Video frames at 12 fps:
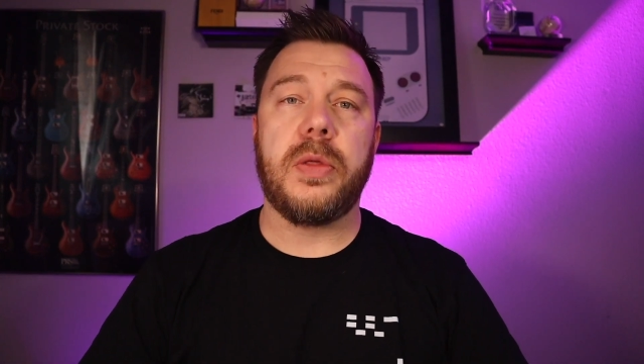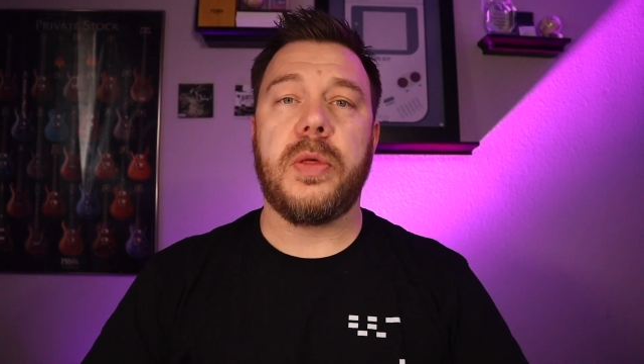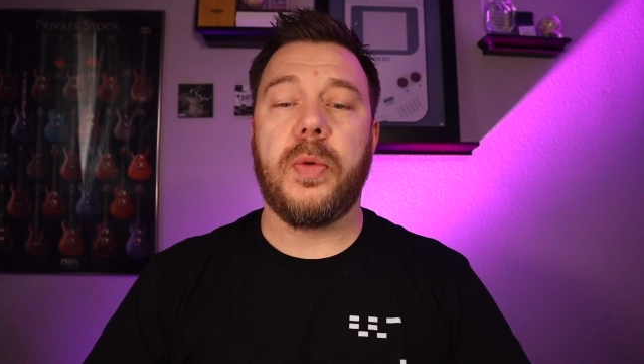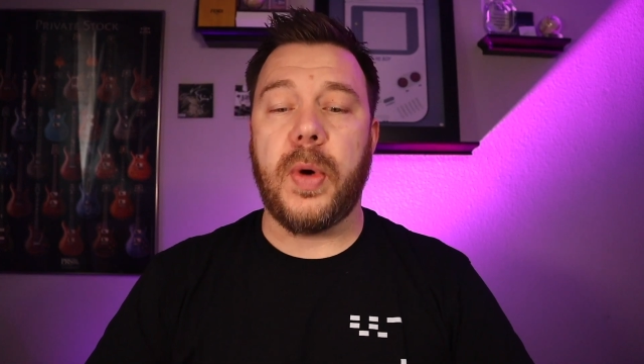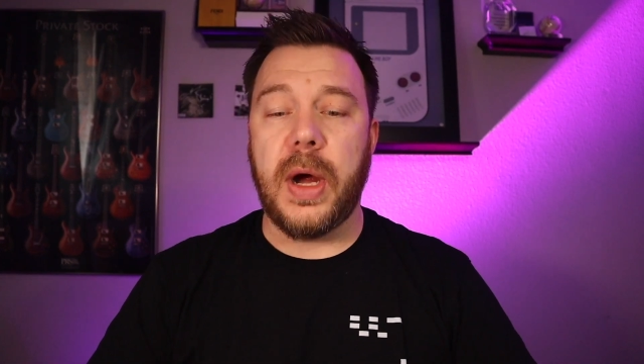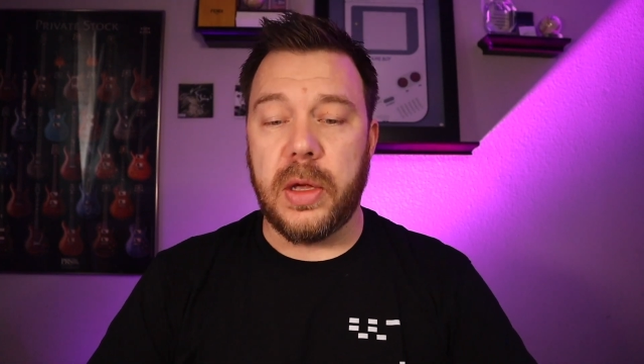the
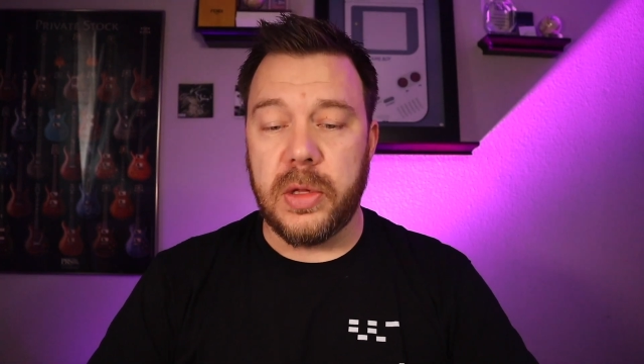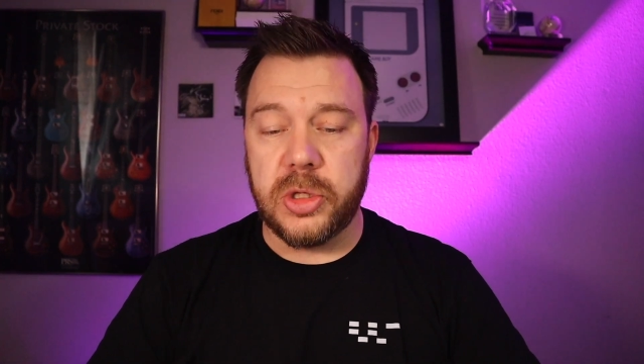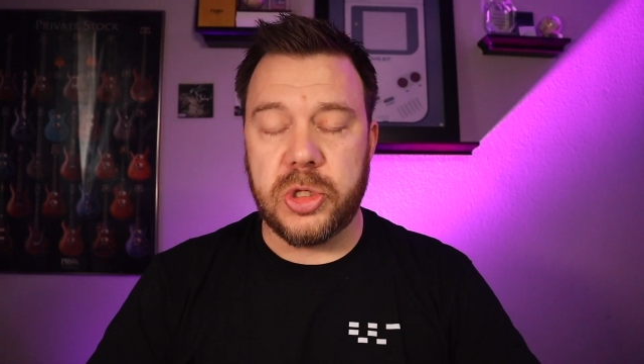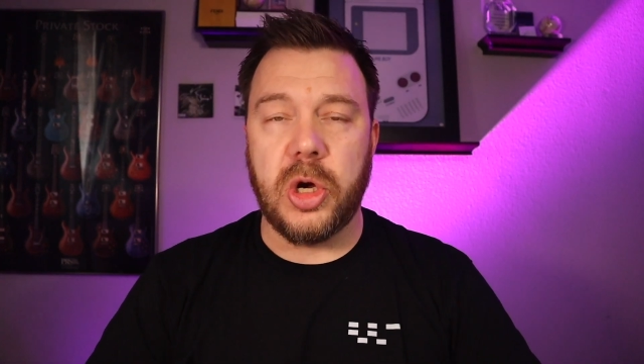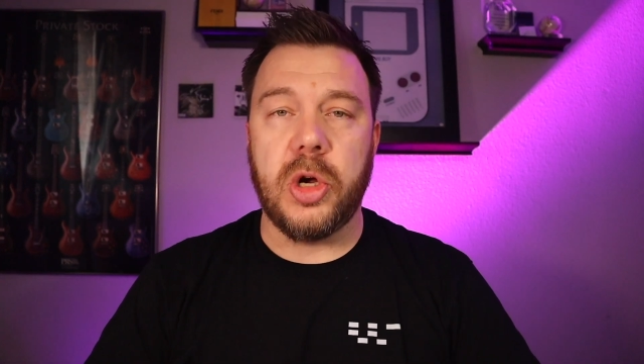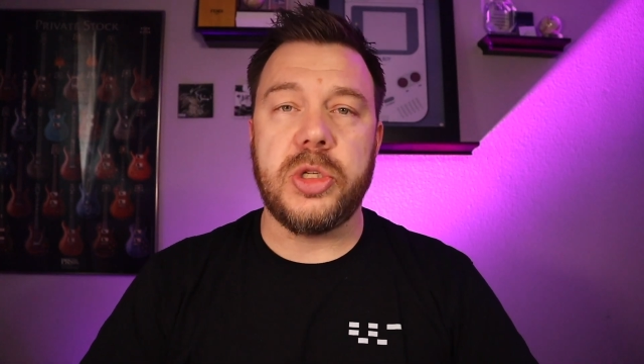wireless
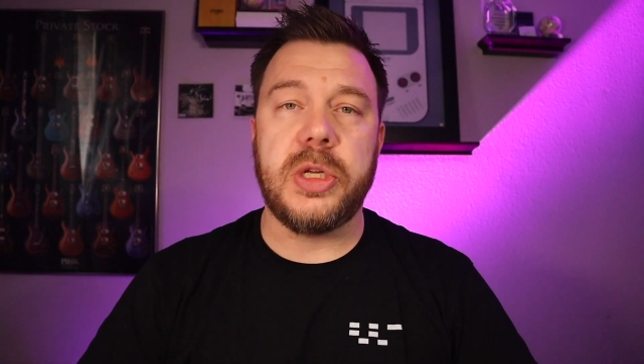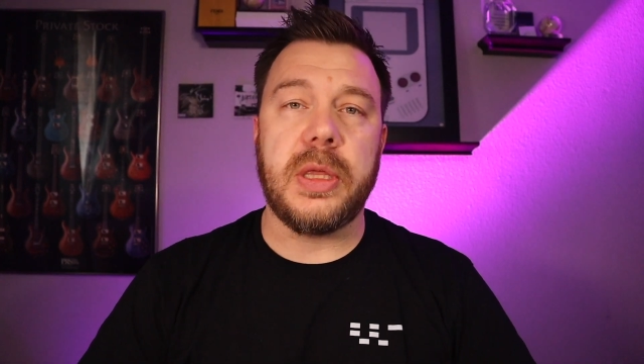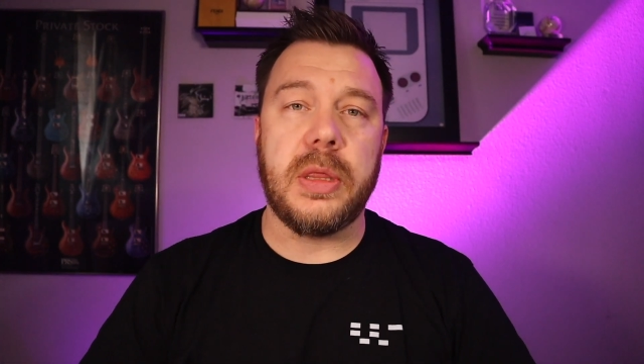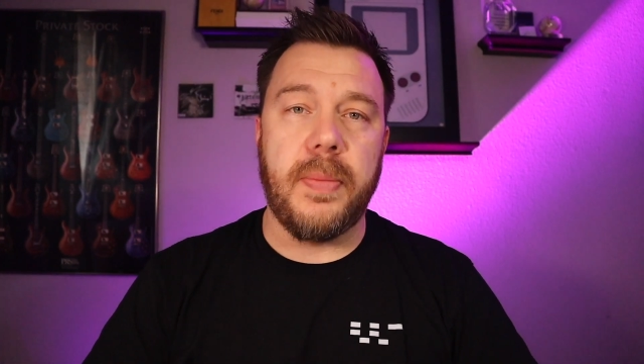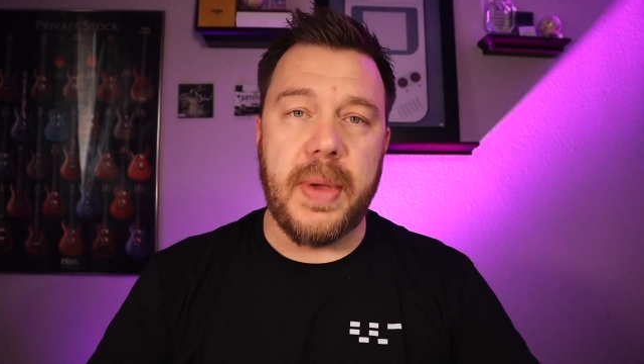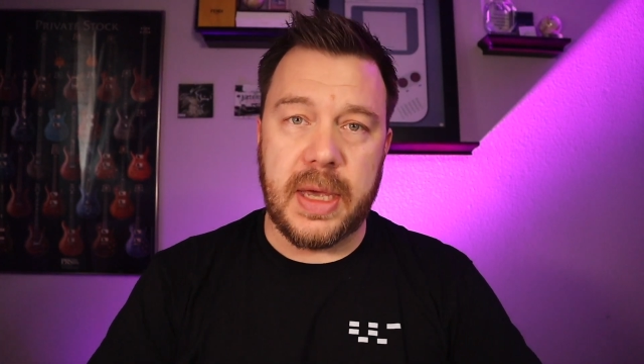charging,
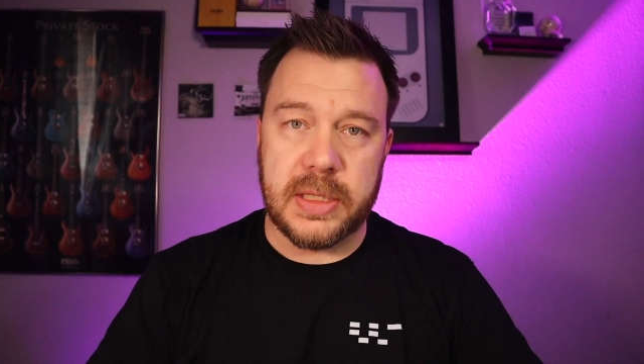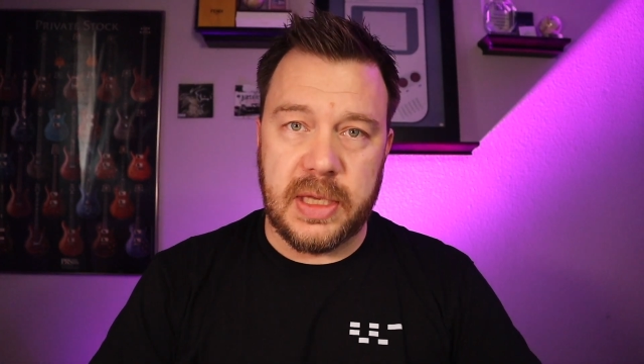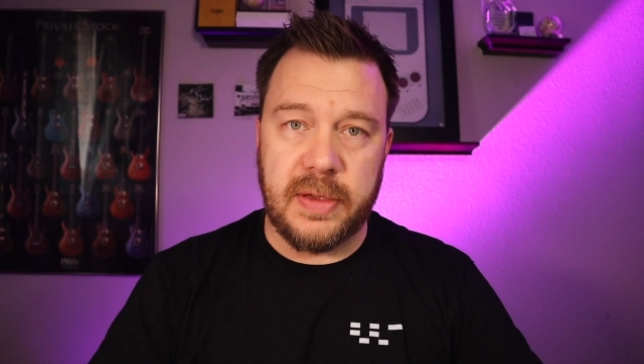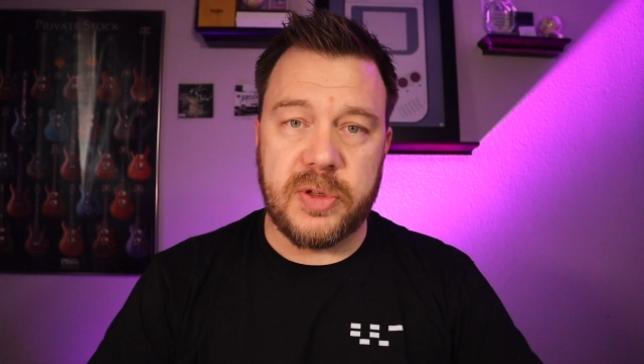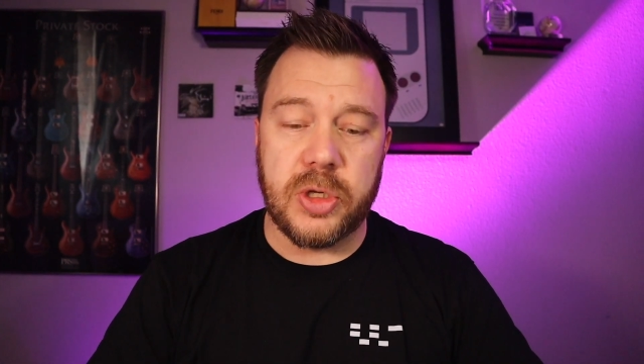the Magsafe